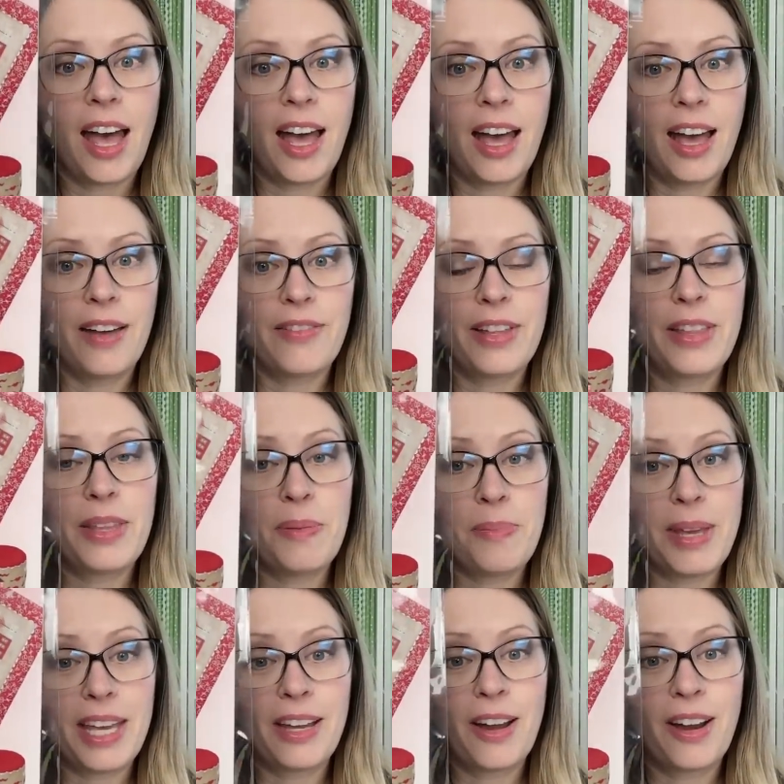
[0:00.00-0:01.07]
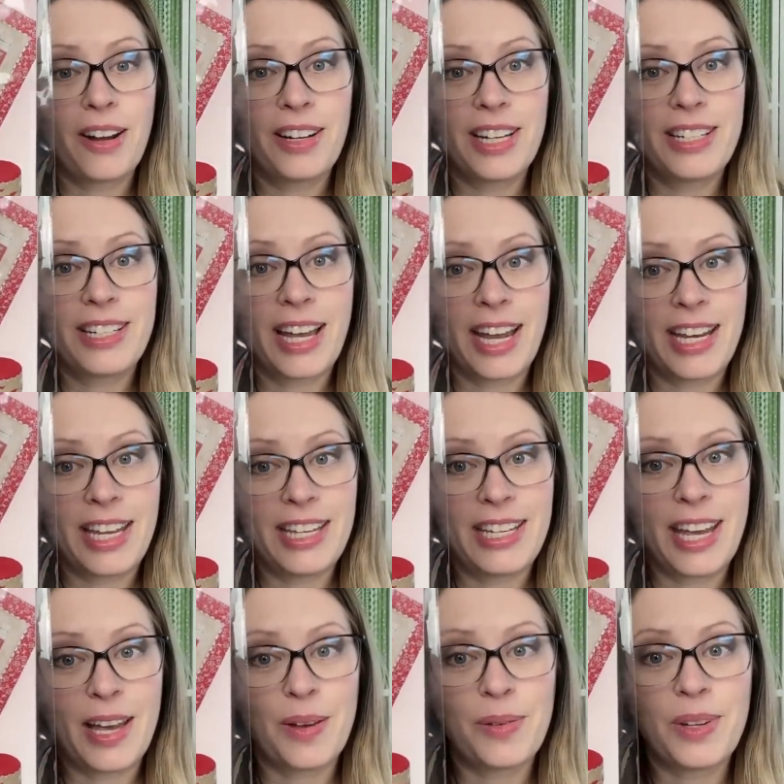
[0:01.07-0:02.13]
of the big hearted tiny
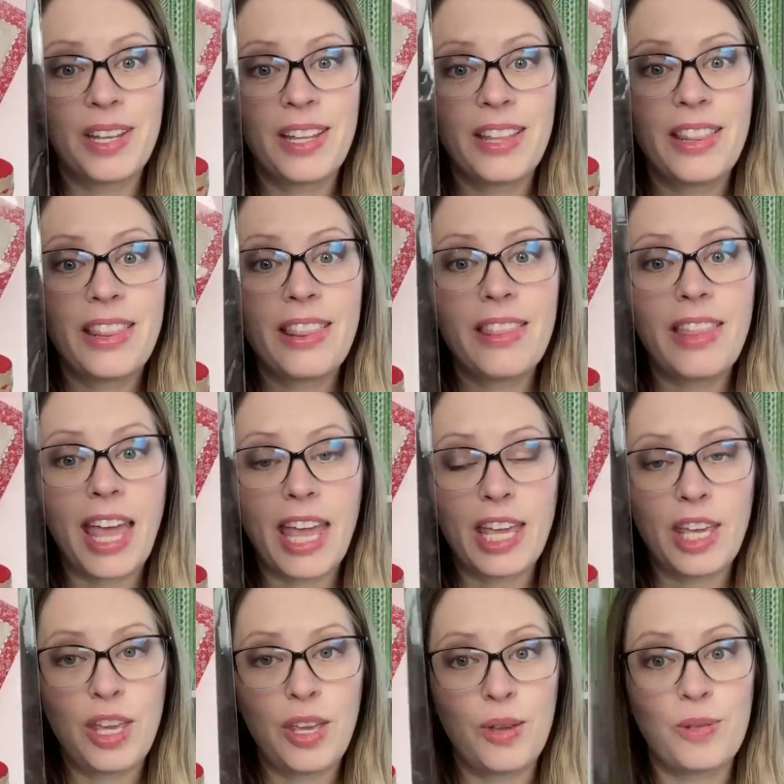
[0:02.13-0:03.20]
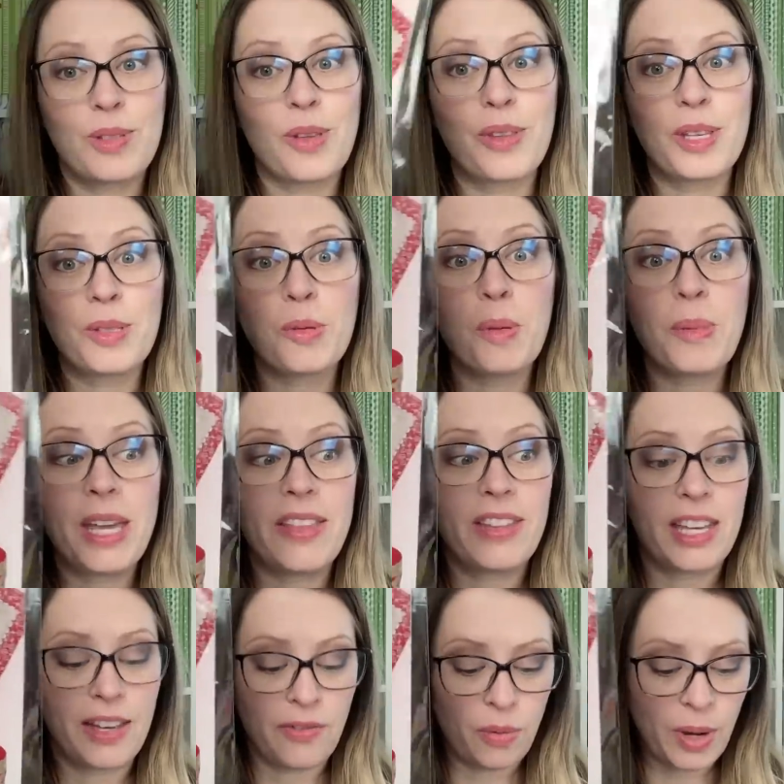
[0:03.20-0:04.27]
town Thank you. So this will be in the
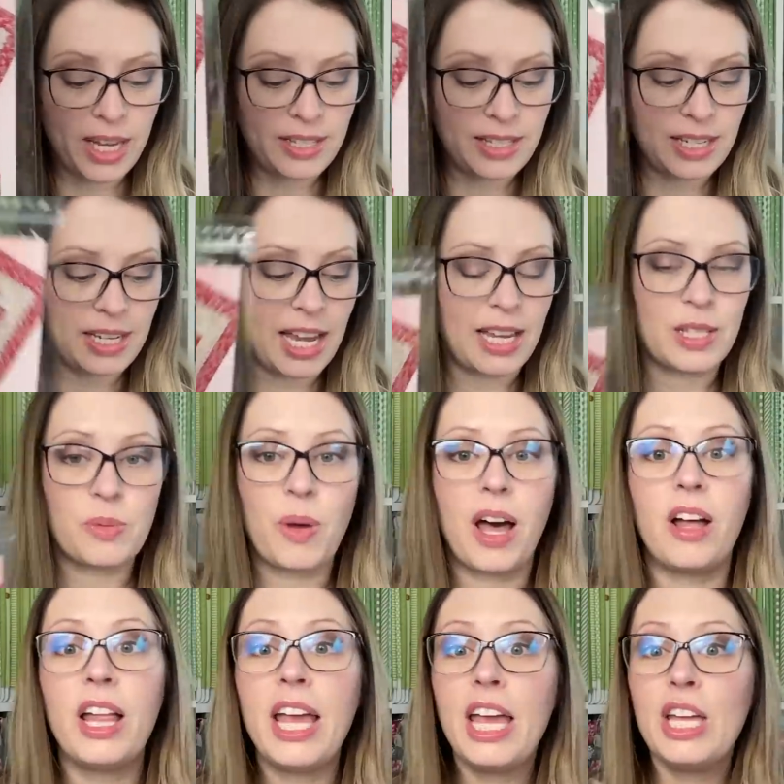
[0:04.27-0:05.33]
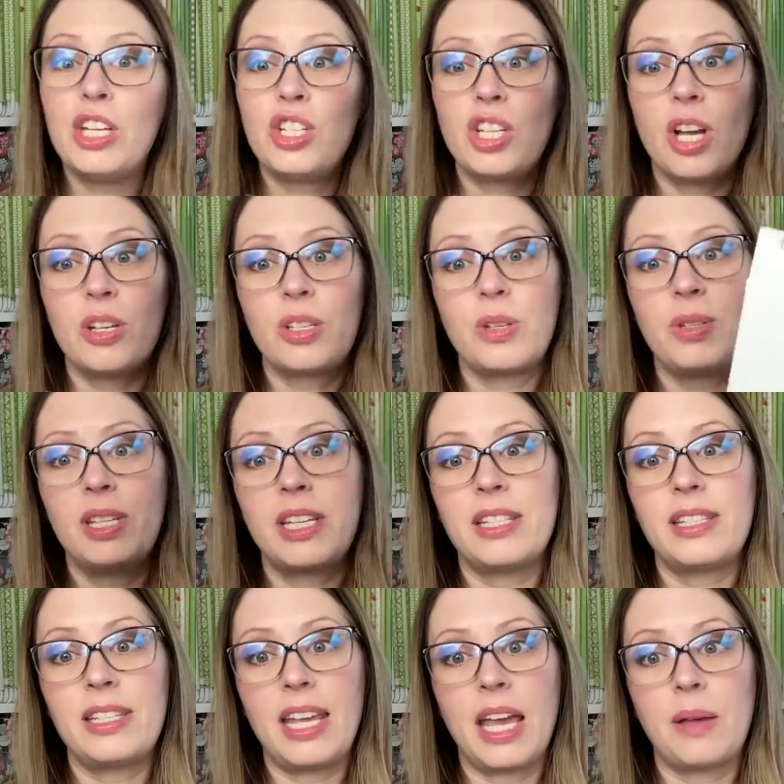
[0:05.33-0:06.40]
giveaways today as well. She also sent
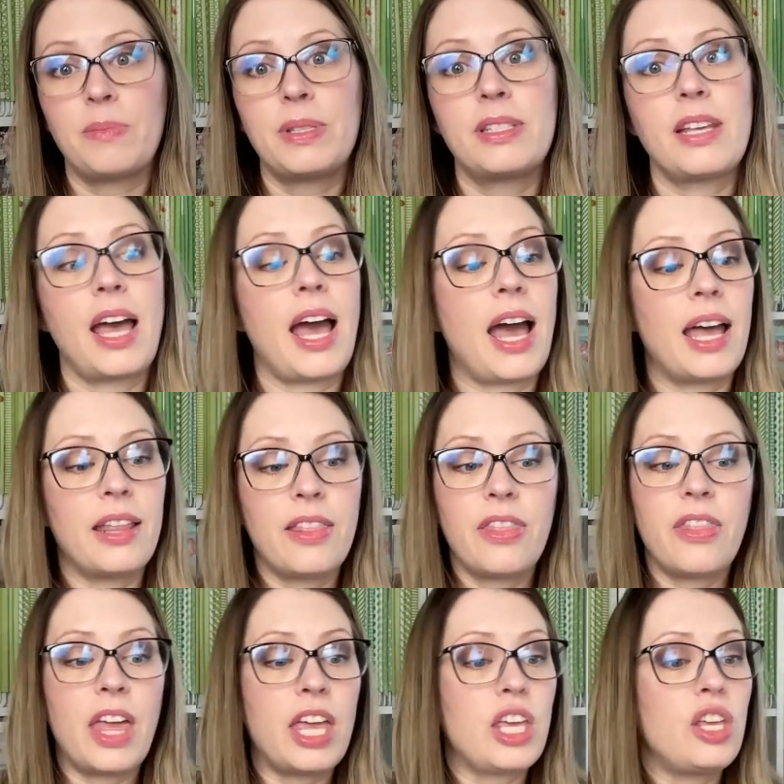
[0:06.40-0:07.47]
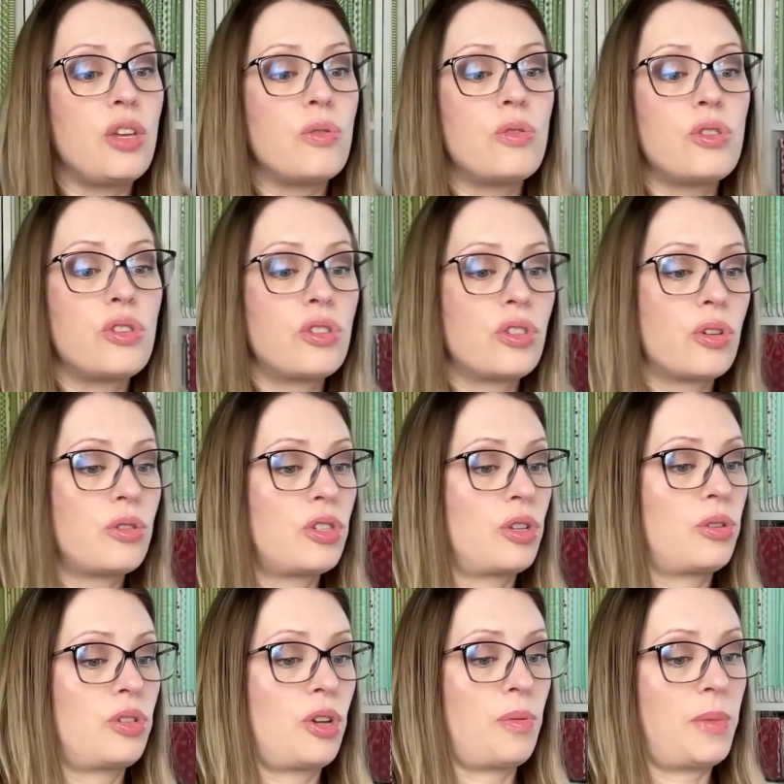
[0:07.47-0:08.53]
stamps. Thank you so,
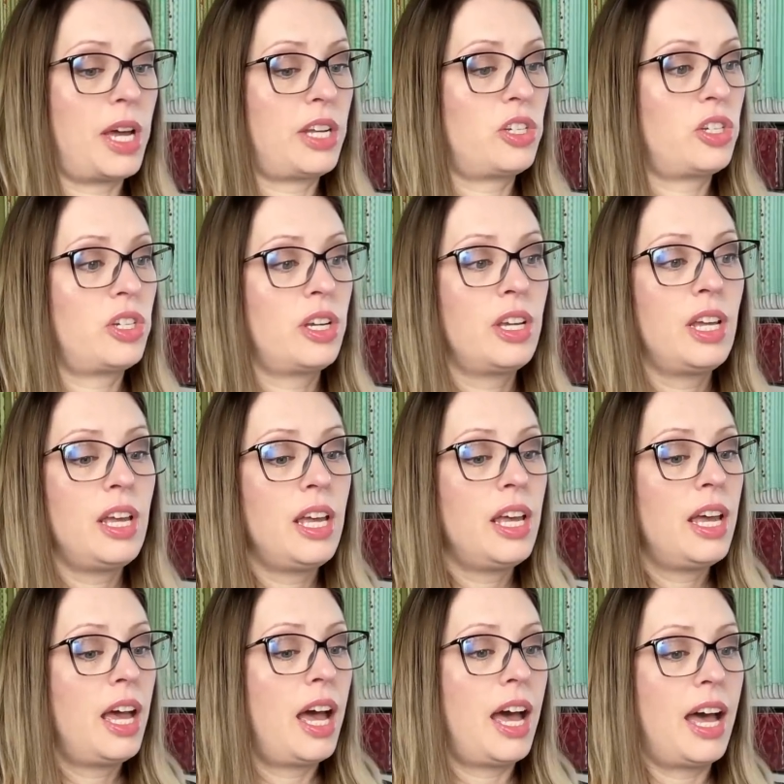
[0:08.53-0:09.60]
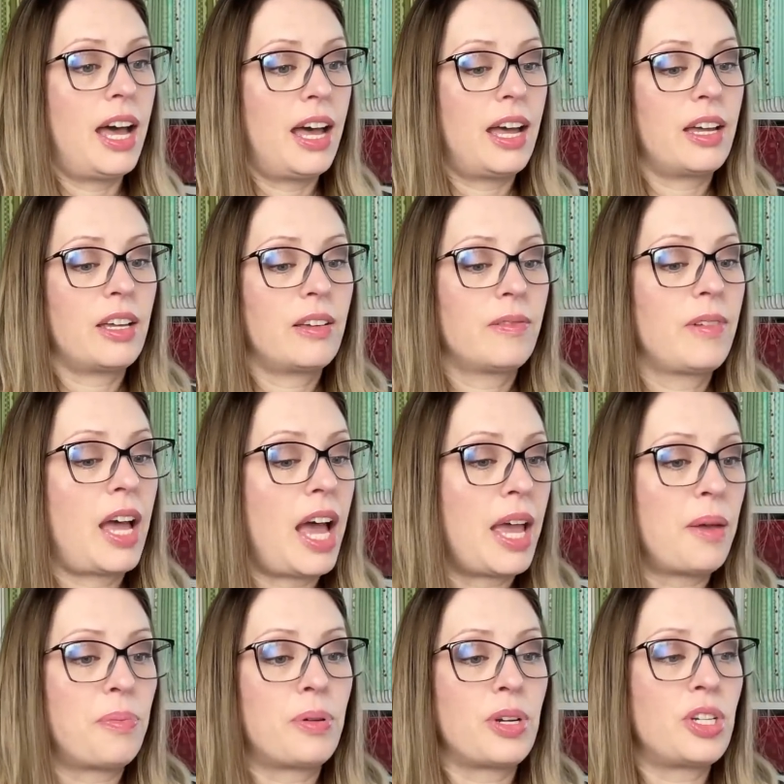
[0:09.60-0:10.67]
so, so much. Uh, I
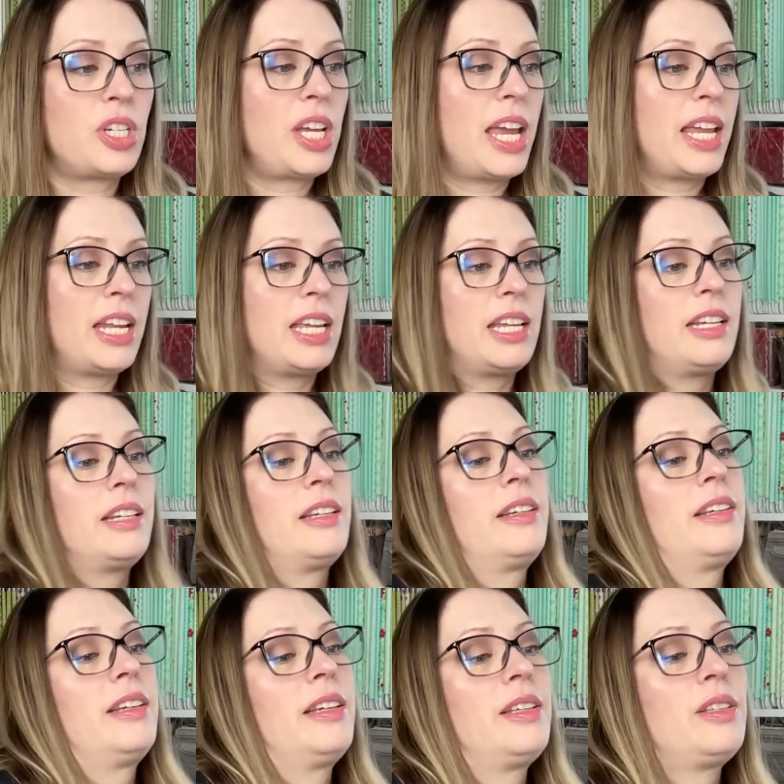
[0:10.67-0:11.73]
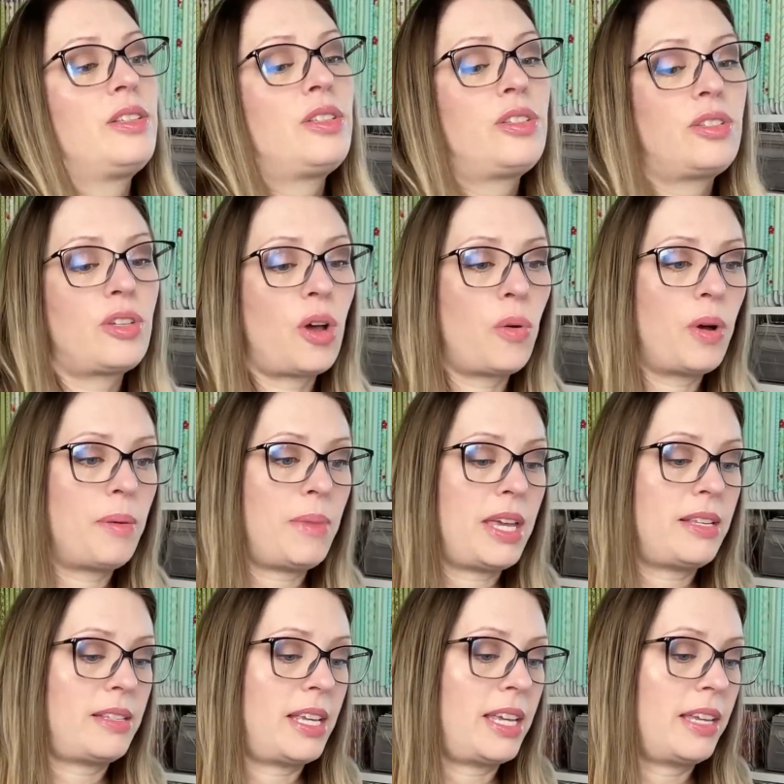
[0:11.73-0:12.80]
appreciate it. So
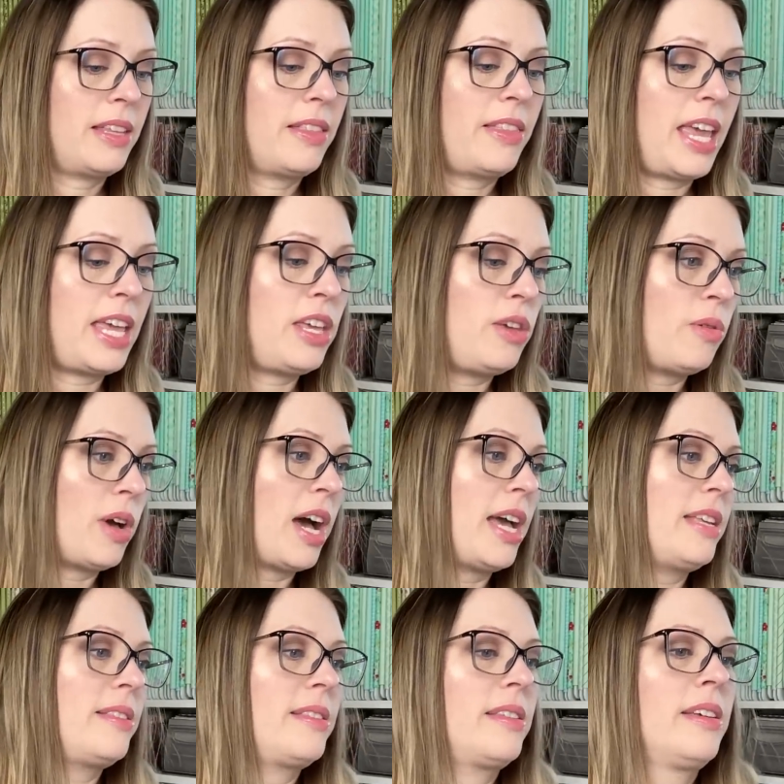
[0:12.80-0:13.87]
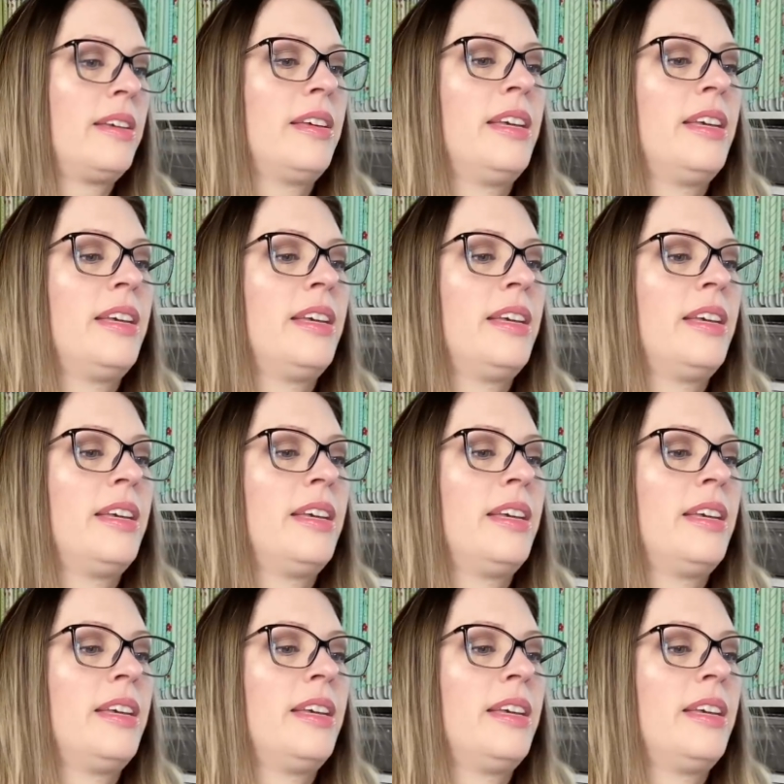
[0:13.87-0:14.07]
amazing. Thank you guys.